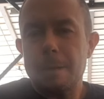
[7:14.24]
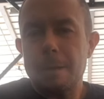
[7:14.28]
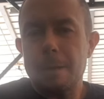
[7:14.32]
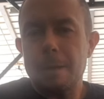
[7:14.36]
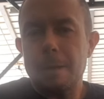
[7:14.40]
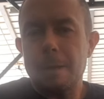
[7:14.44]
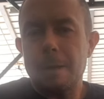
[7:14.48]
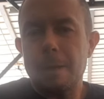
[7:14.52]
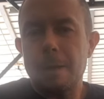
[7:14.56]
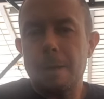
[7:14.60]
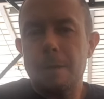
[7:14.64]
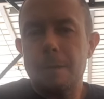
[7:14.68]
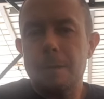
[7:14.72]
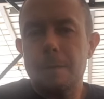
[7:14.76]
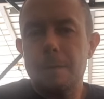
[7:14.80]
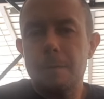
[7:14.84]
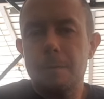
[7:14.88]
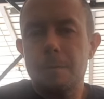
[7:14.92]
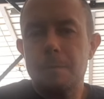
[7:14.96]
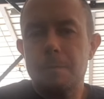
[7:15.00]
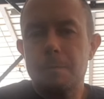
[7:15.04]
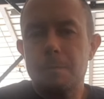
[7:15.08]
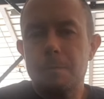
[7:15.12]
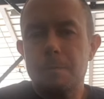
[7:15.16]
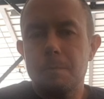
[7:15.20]
And
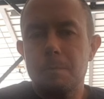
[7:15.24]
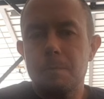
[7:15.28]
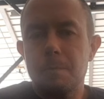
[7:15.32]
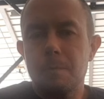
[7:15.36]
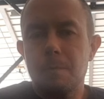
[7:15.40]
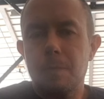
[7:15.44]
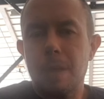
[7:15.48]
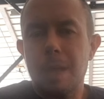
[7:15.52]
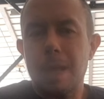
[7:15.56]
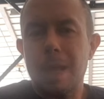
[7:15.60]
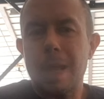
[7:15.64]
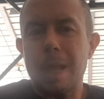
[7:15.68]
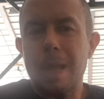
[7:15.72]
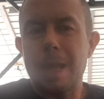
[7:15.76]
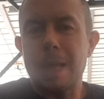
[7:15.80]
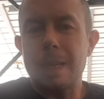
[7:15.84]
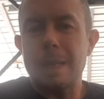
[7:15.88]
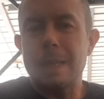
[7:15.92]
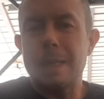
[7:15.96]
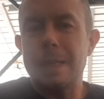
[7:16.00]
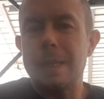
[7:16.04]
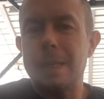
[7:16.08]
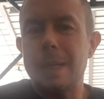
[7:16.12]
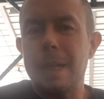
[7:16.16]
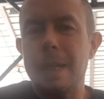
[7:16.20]

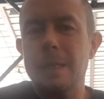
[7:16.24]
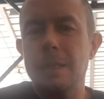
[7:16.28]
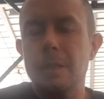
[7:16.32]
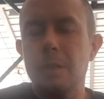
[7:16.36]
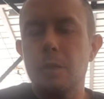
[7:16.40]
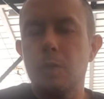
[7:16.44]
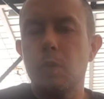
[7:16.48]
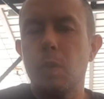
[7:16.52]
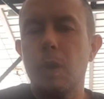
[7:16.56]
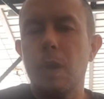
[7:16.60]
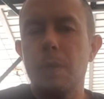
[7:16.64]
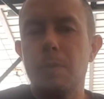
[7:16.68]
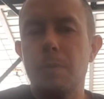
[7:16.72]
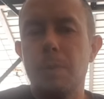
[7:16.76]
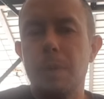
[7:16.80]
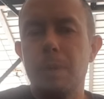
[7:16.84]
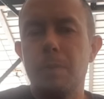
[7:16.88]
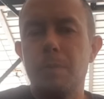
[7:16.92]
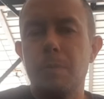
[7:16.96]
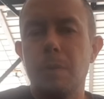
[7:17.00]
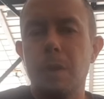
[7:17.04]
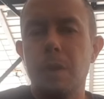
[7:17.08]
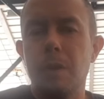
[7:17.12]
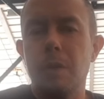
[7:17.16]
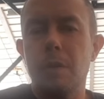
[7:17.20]
that's why
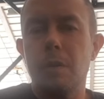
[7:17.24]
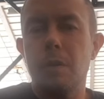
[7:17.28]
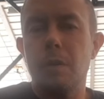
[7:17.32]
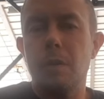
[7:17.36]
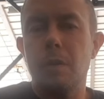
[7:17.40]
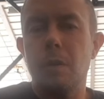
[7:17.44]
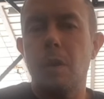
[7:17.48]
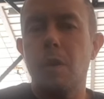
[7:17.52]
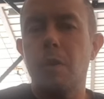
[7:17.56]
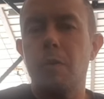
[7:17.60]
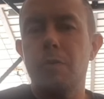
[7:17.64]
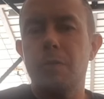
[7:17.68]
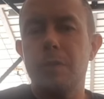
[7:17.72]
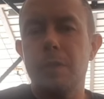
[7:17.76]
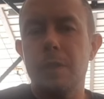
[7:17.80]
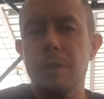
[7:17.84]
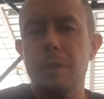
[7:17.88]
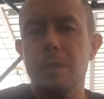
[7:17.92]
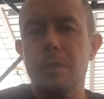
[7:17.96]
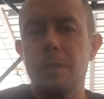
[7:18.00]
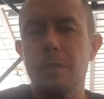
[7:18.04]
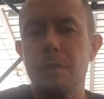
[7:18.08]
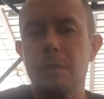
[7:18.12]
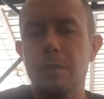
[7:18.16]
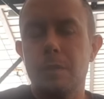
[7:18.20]
people
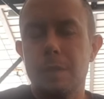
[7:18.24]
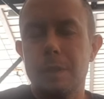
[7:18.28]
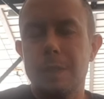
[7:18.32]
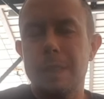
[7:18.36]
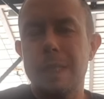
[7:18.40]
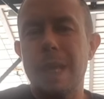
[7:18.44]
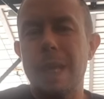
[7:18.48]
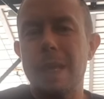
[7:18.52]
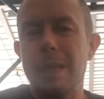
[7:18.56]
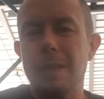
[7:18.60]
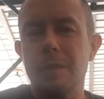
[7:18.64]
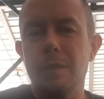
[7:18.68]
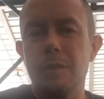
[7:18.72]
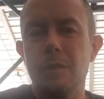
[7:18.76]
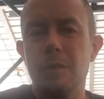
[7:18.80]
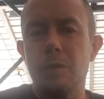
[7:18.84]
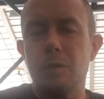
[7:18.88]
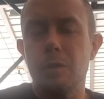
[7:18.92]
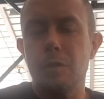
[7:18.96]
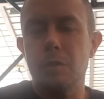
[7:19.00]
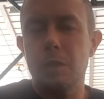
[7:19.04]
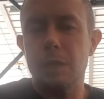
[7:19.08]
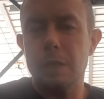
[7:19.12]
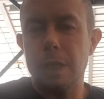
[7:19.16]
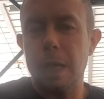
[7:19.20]
often tend to
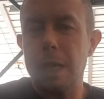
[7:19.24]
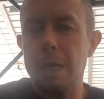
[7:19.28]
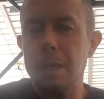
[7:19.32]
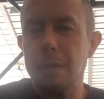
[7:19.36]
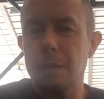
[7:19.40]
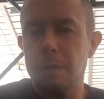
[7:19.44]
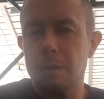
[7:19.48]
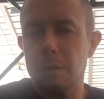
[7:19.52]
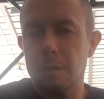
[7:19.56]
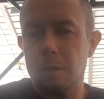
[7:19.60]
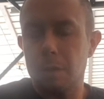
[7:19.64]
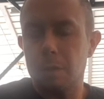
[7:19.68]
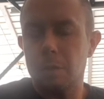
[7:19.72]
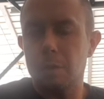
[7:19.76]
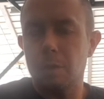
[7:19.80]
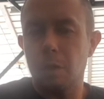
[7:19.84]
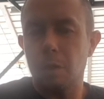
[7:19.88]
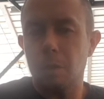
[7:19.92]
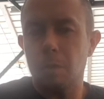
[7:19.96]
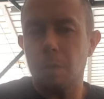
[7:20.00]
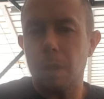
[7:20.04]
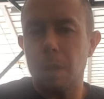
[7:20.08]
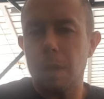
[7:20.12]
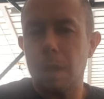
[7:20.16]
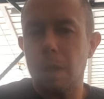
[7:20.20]
change their
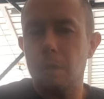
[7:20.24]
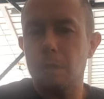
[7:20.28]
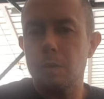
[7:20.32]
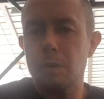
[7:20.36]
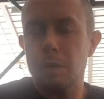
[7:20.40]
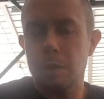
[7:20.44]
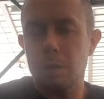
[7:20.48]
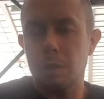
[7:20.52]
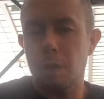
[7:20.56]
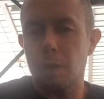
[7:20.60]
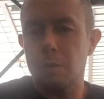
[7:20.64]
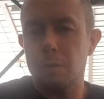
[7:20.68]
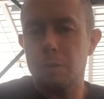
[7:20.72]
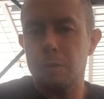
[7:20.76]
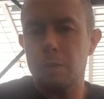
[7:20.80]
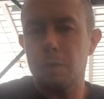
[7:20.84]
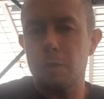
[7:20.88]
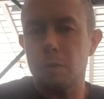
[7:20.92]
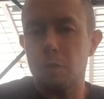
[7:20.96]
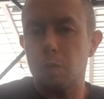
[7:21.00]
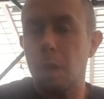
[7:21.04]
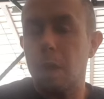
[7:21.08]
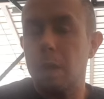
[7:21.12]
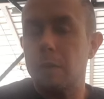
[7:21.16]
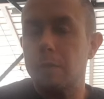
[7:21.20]
turbine housing after
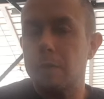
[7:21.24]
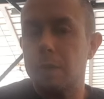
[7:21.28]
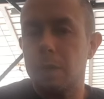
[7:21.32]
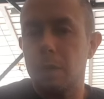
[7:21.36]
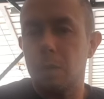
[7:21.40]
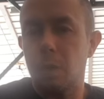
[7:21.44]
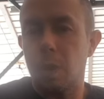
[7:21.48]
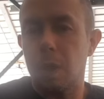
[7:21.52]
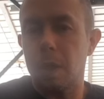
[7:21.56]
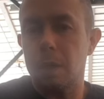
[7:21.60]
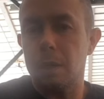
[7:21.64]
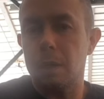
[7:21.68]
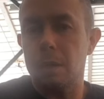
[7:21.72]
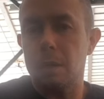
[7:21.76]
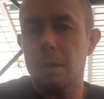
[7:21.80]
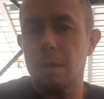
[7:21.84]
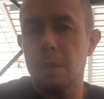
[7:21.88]
driving a while.